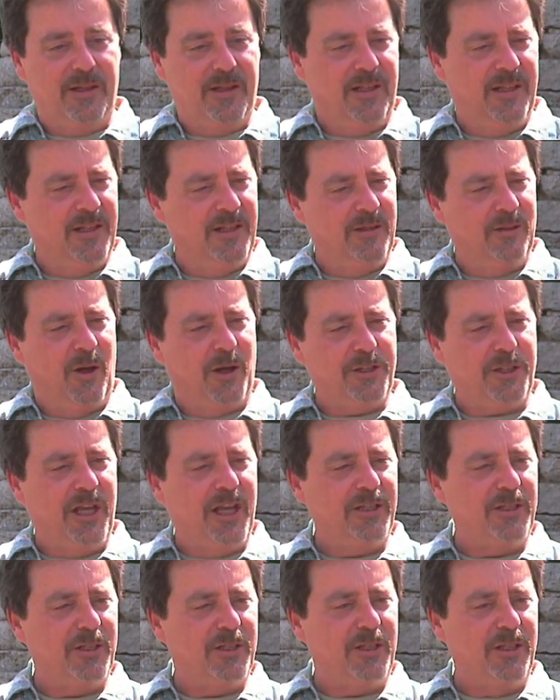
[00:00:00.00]
in Los
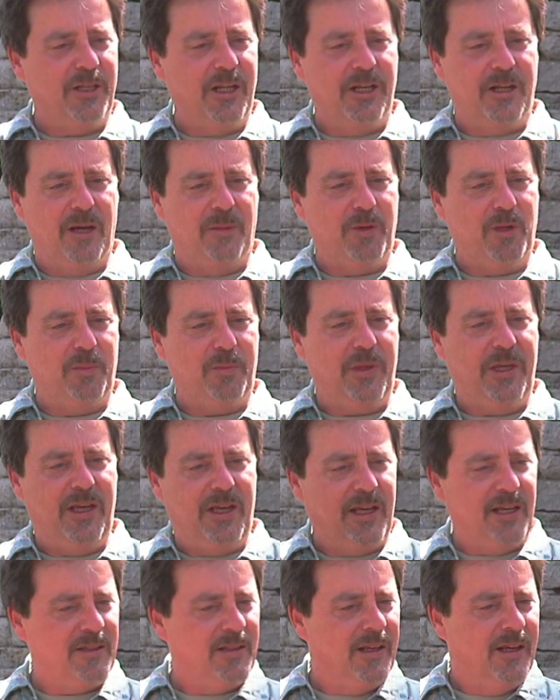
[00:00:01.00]
Angeles, the
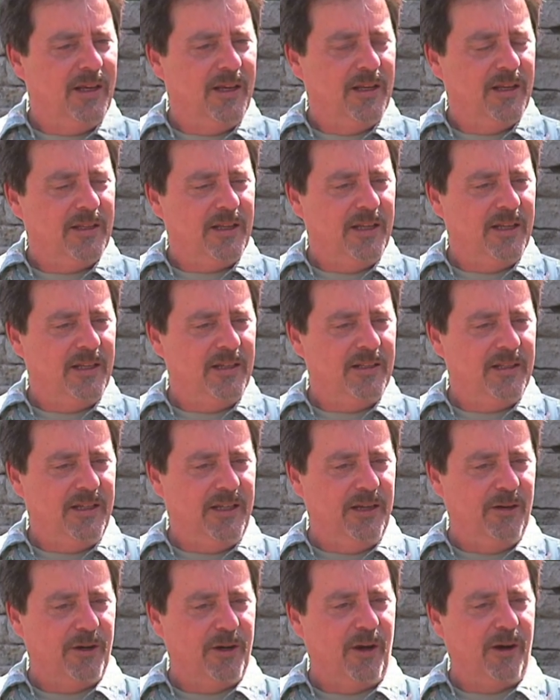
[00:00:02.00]
DWP, and
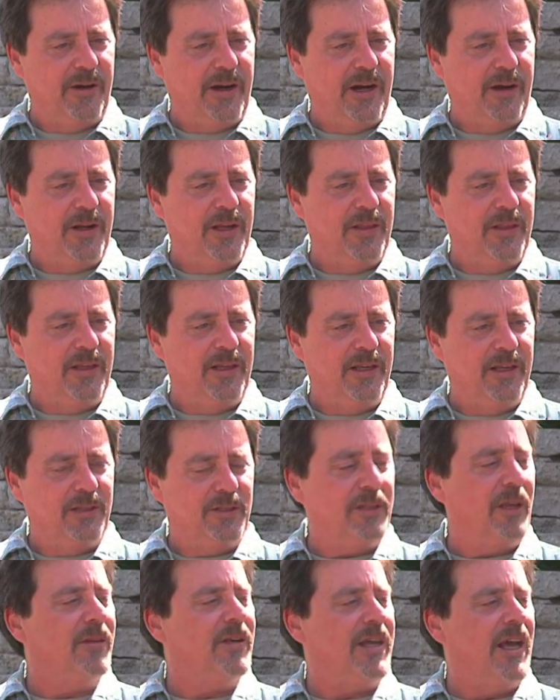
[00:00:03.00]
here in our area, the
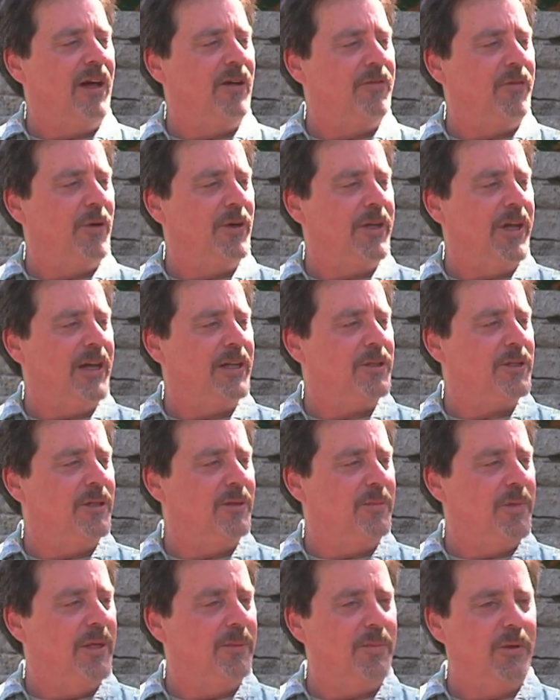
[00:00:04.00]
Southern California
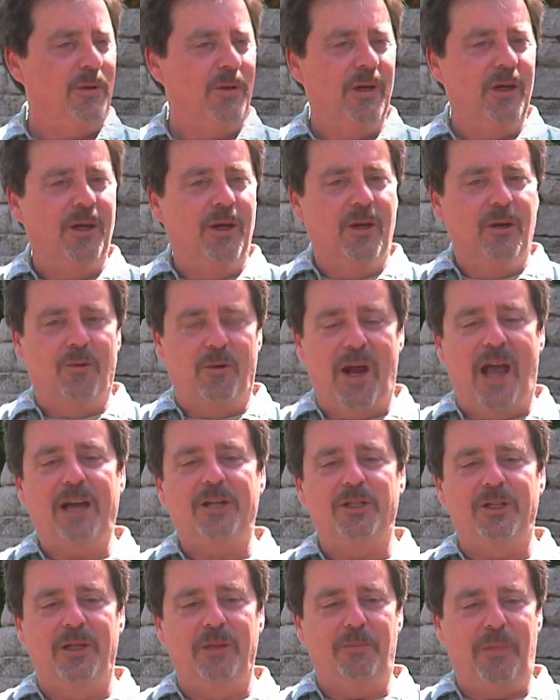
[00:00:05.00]
Edison people were
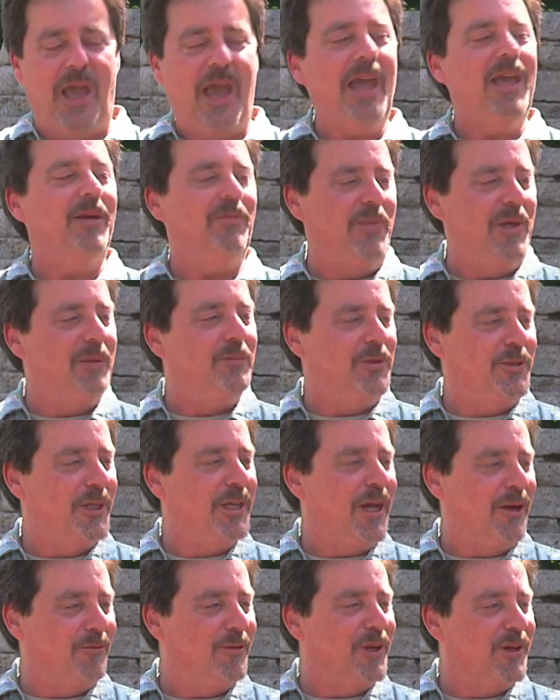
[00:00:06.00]
actually paying people to
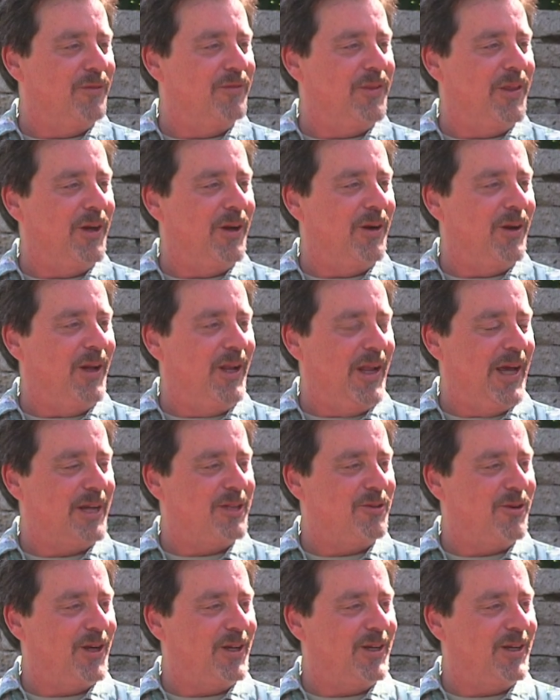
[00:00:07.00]
get rid of their
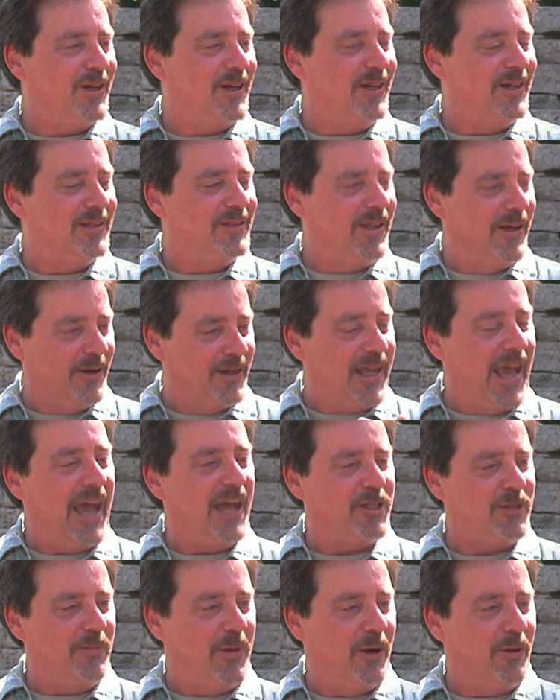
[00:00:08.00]
their
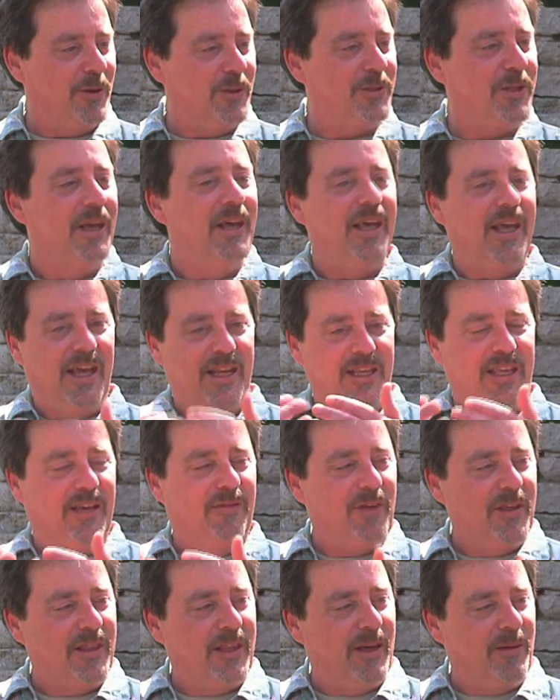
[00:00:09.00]
gas mowers and
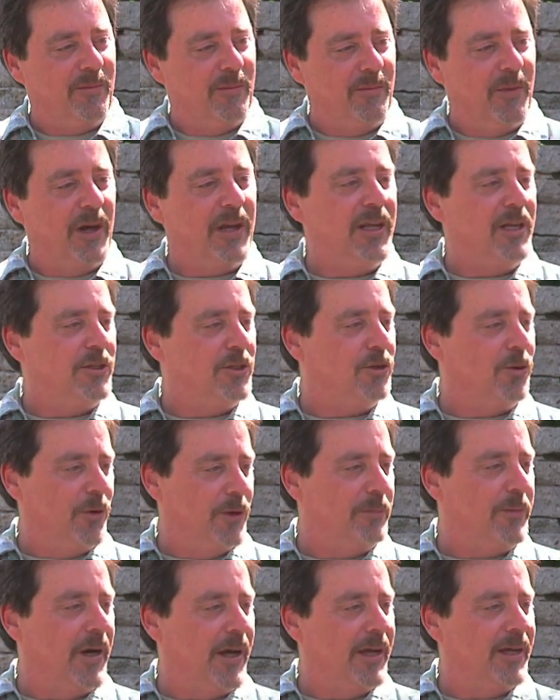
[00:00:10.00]
giving them money
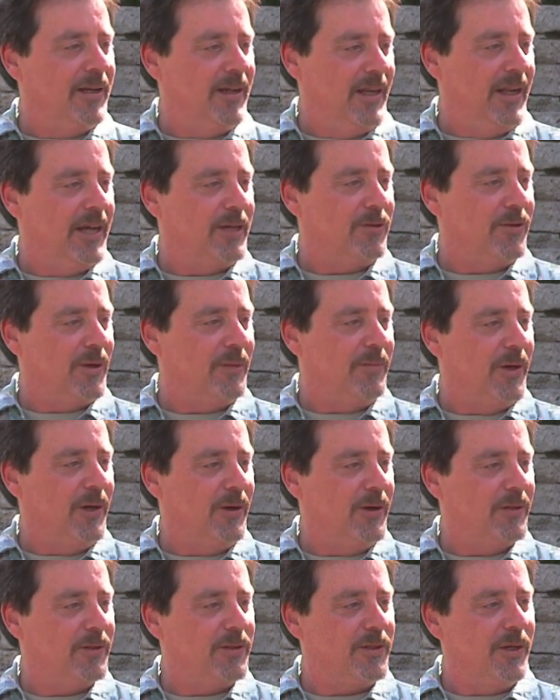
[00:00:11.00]
toward buying an electric mower.
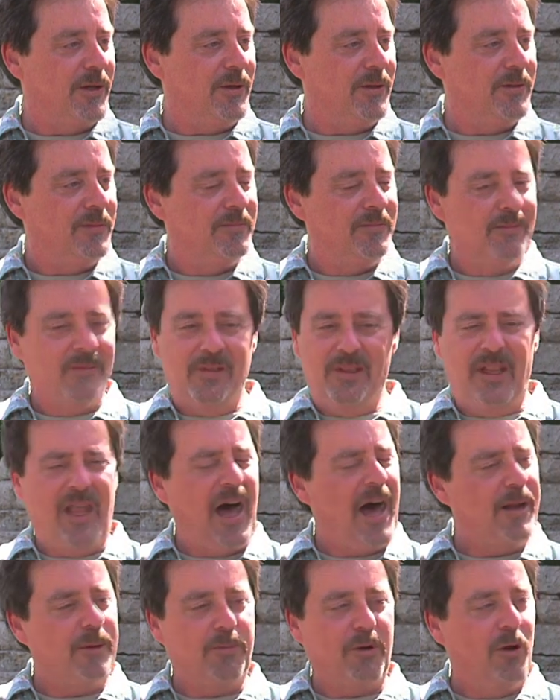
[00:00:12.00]
So a
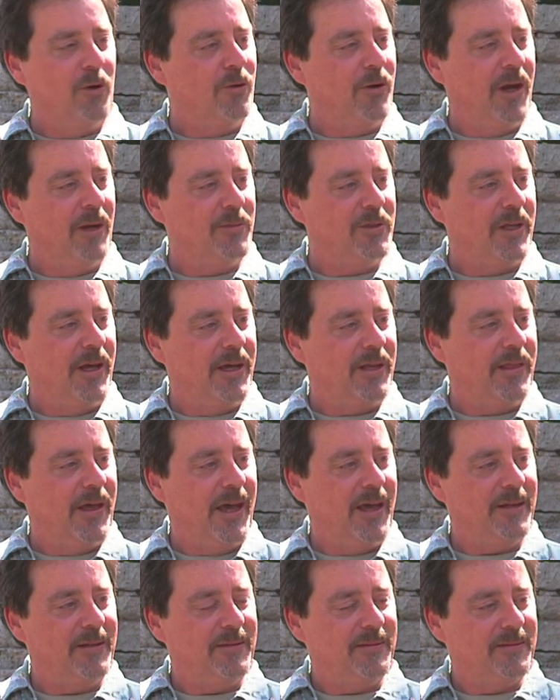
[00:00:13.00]
lot of programs like
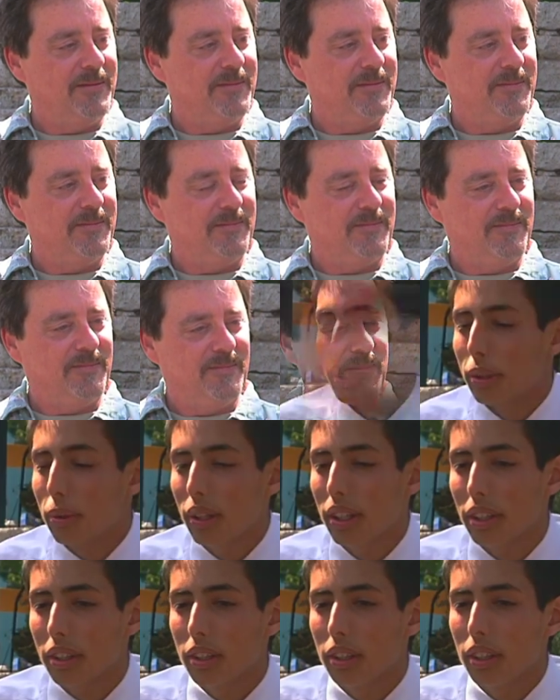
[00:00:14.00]
that. Oh, that's really
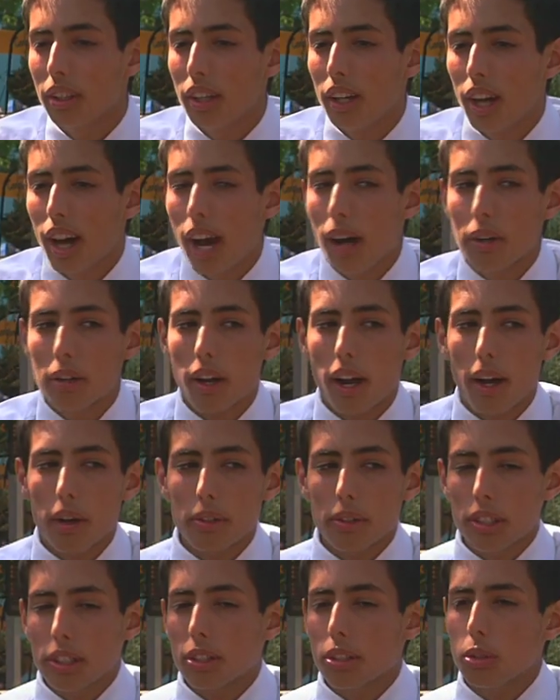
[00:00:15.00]
great.
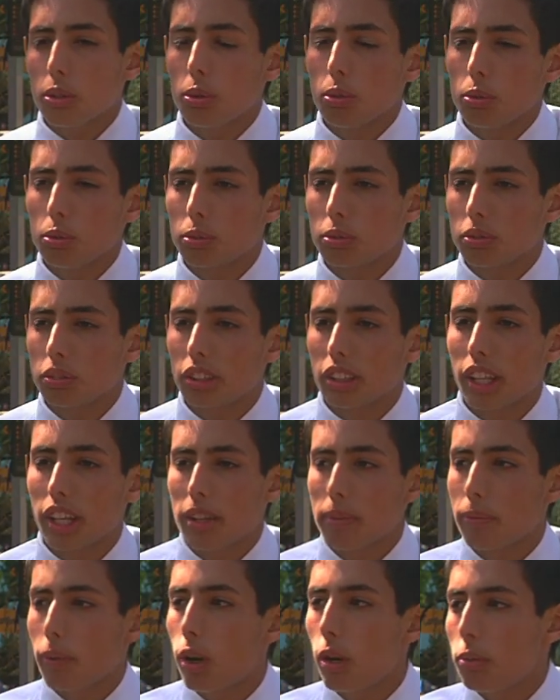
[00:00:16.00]
How did you
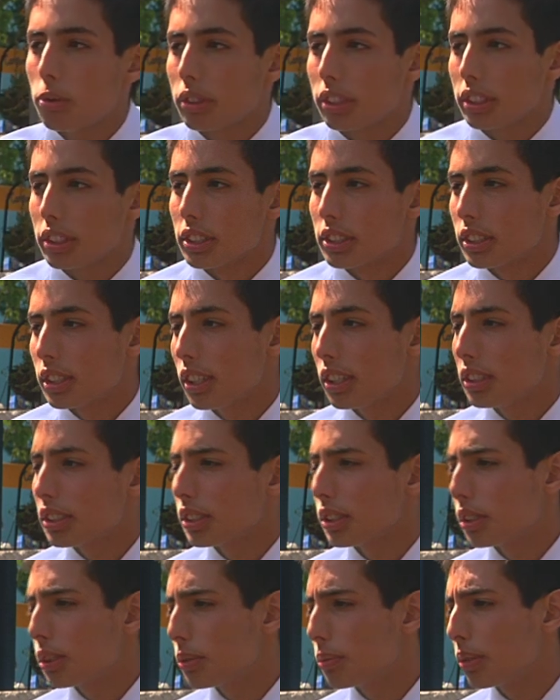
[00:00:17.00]
get involved with this? Tell us
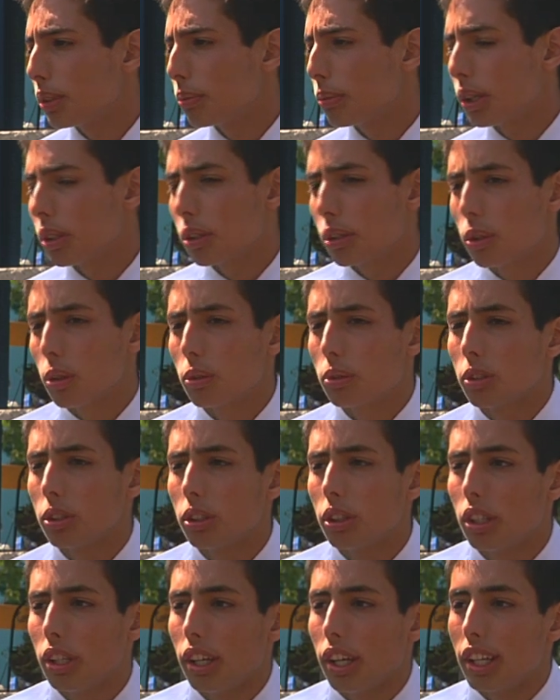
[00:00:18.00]
a little bit about your own
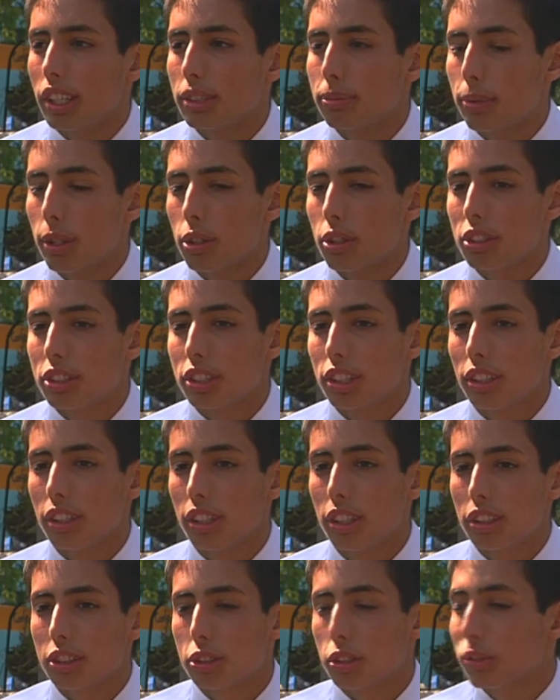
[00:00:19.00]
experience in
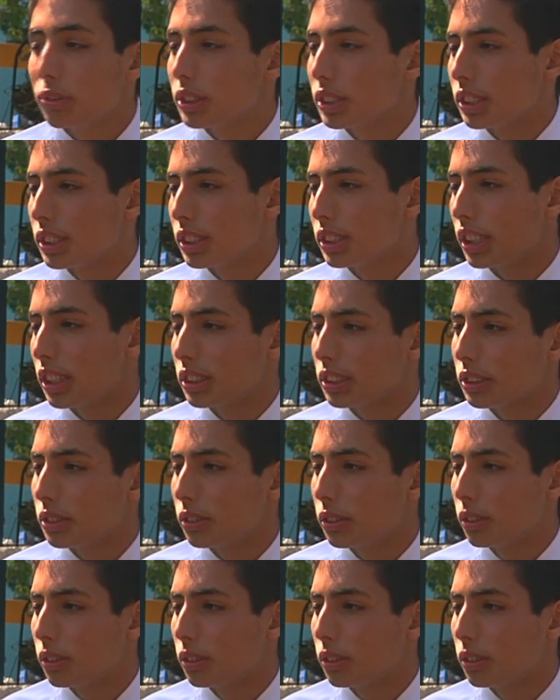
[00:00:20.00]
the Services Center.